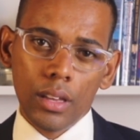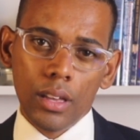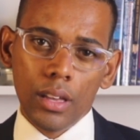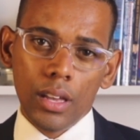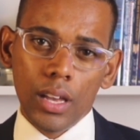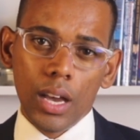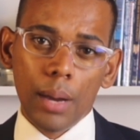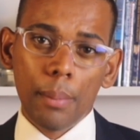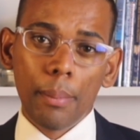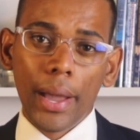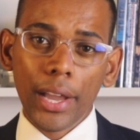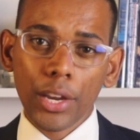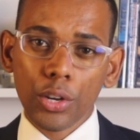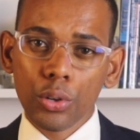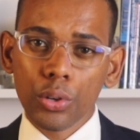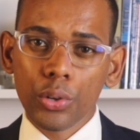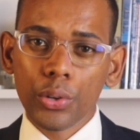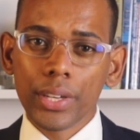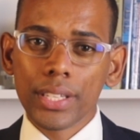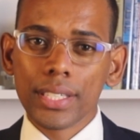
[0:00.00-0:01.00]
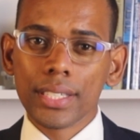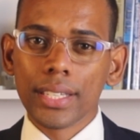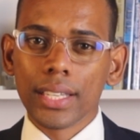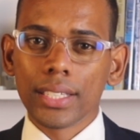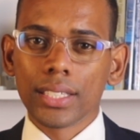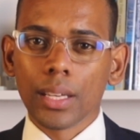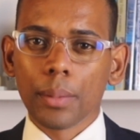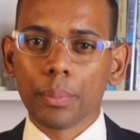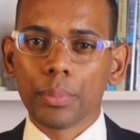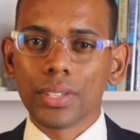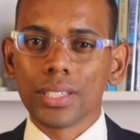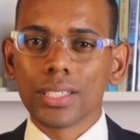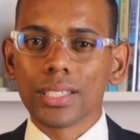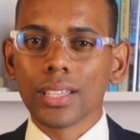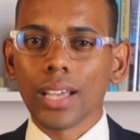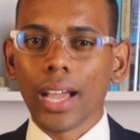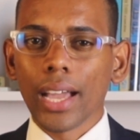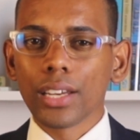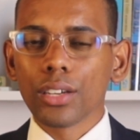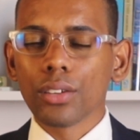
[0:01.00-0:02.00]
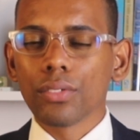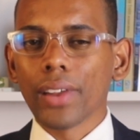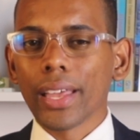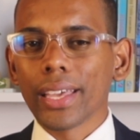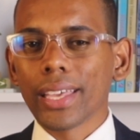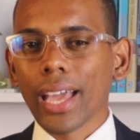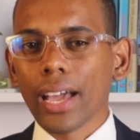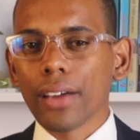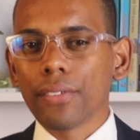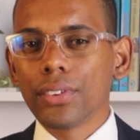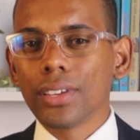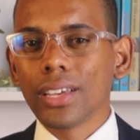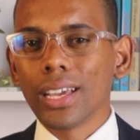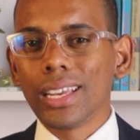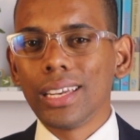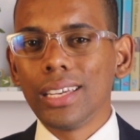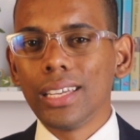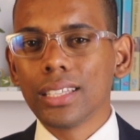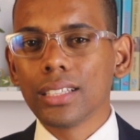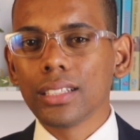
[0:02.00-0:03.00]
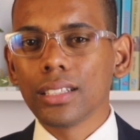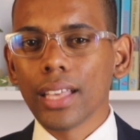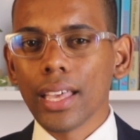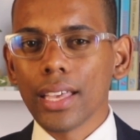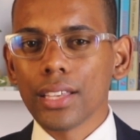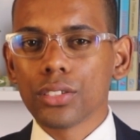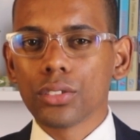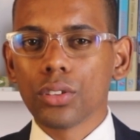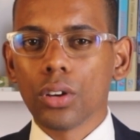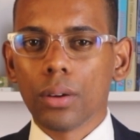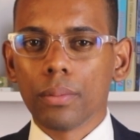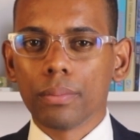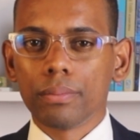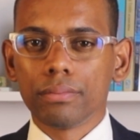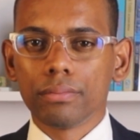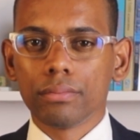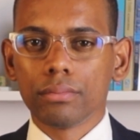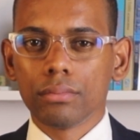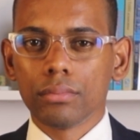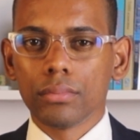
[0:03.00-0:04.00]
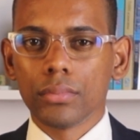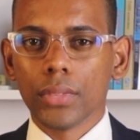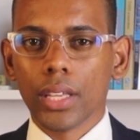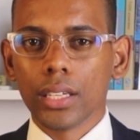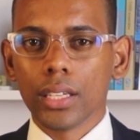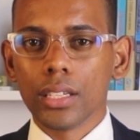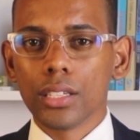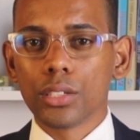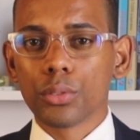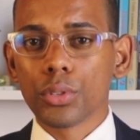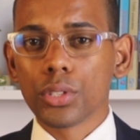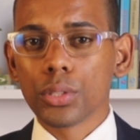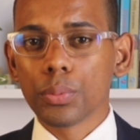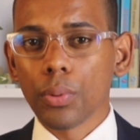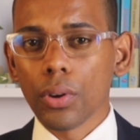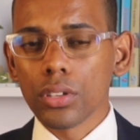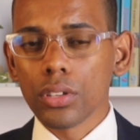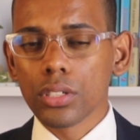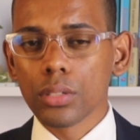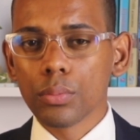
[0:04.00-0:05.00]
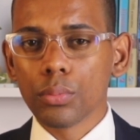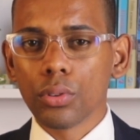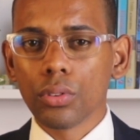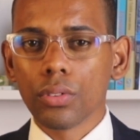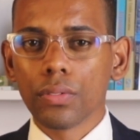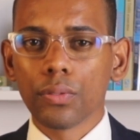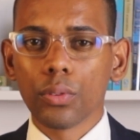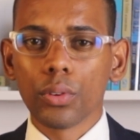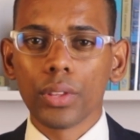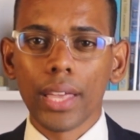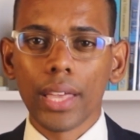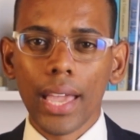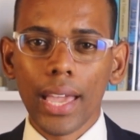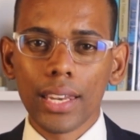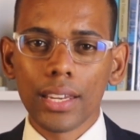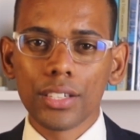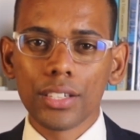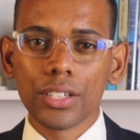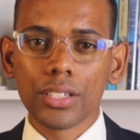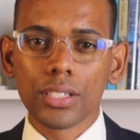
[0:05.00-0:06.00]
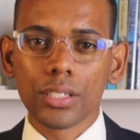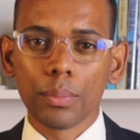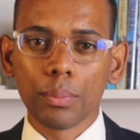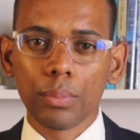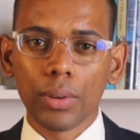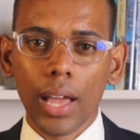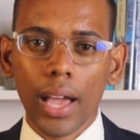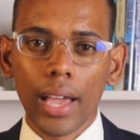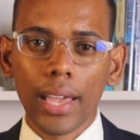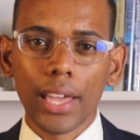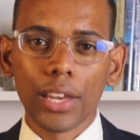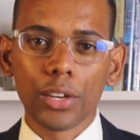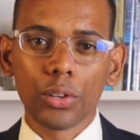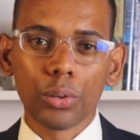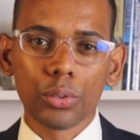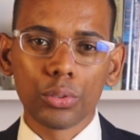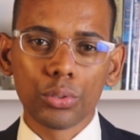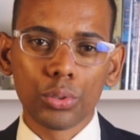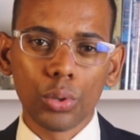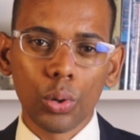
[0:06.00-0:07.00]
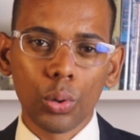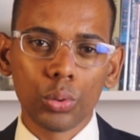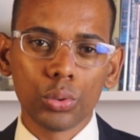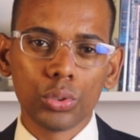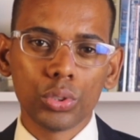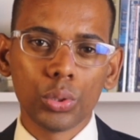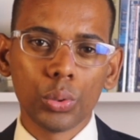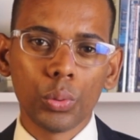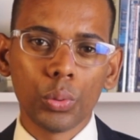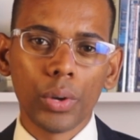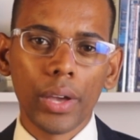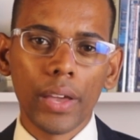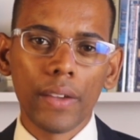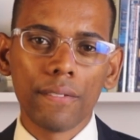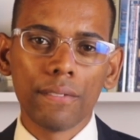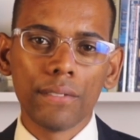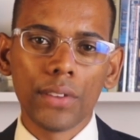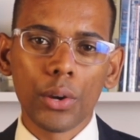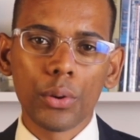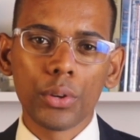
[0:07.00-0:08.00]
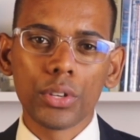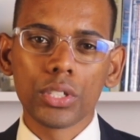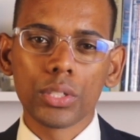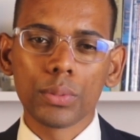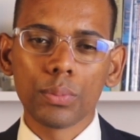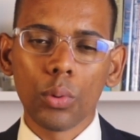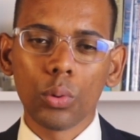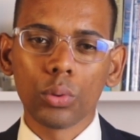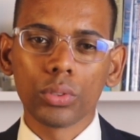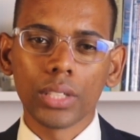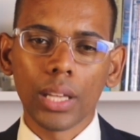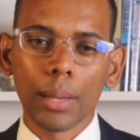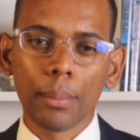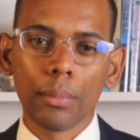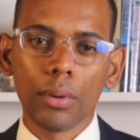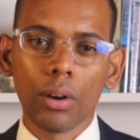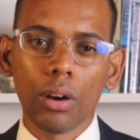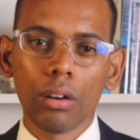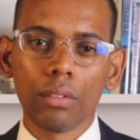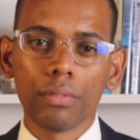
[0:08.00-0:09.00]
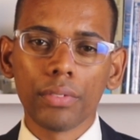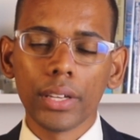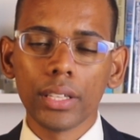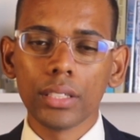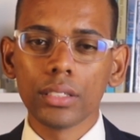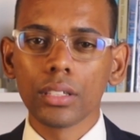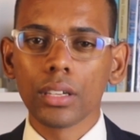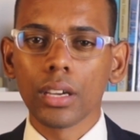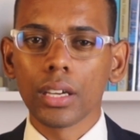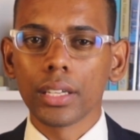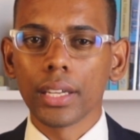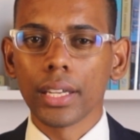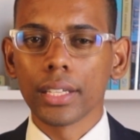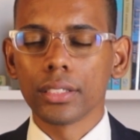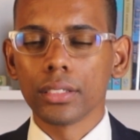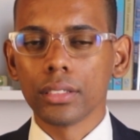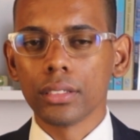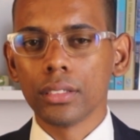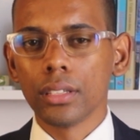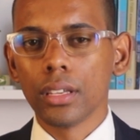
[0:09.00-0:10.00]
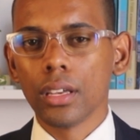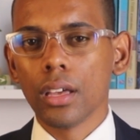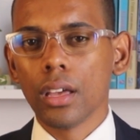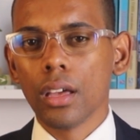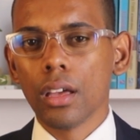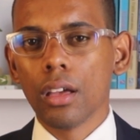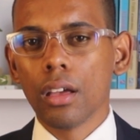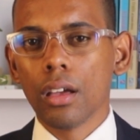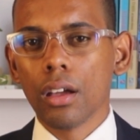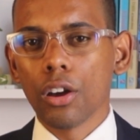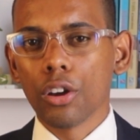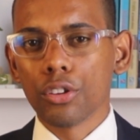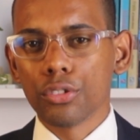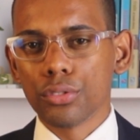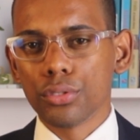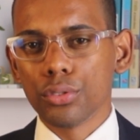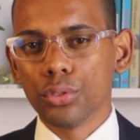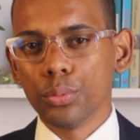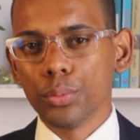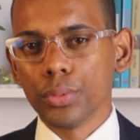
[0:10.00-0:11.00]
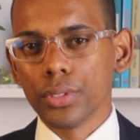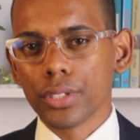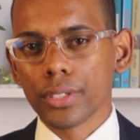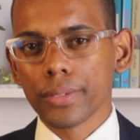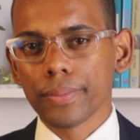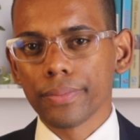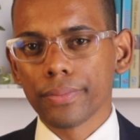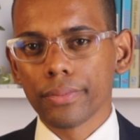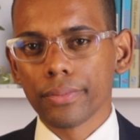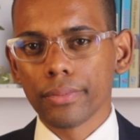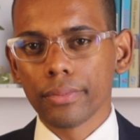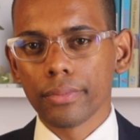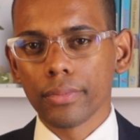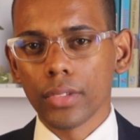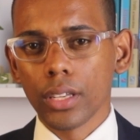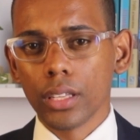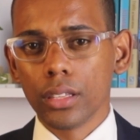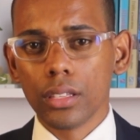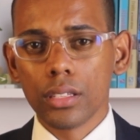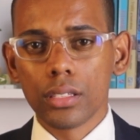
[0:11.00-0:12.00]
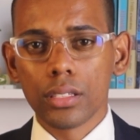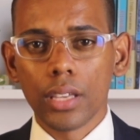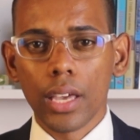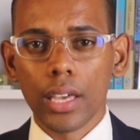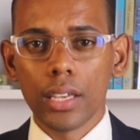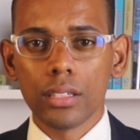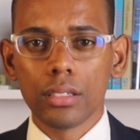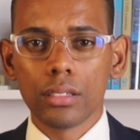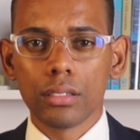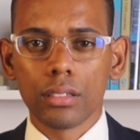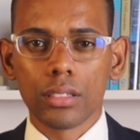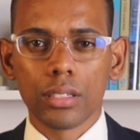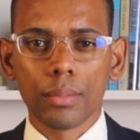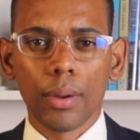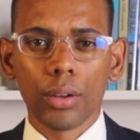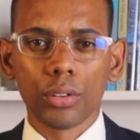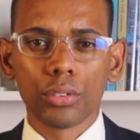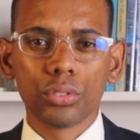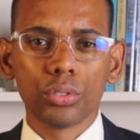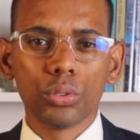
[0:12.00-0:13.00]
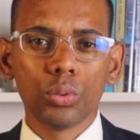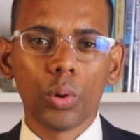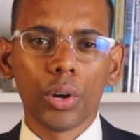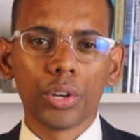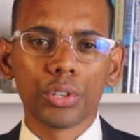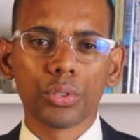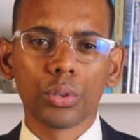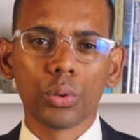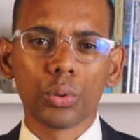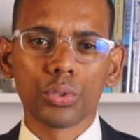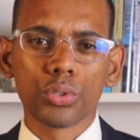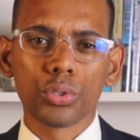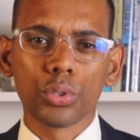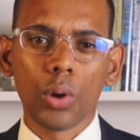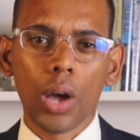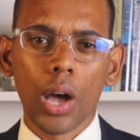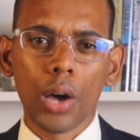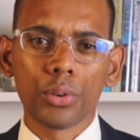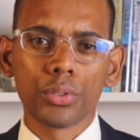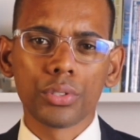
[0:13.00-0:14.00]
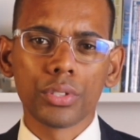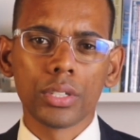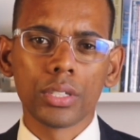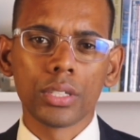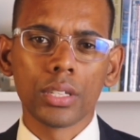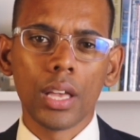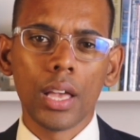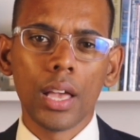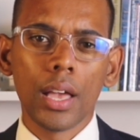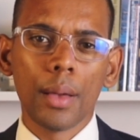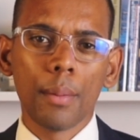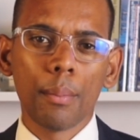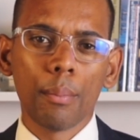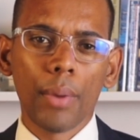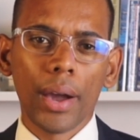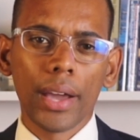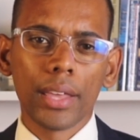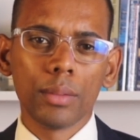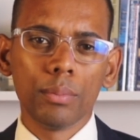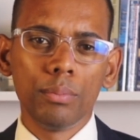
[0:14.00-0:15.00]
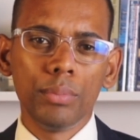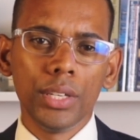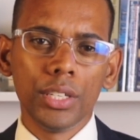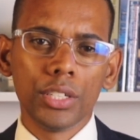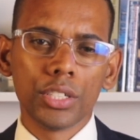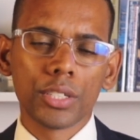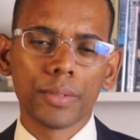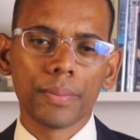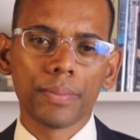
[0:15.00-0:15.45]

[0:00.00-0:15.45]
A microgrid setup is kind of like having a little Eskom that is responsible for the energy supply and control to a very small number of interconnected consumers. In this case, it's about 200 or so houses by the beach.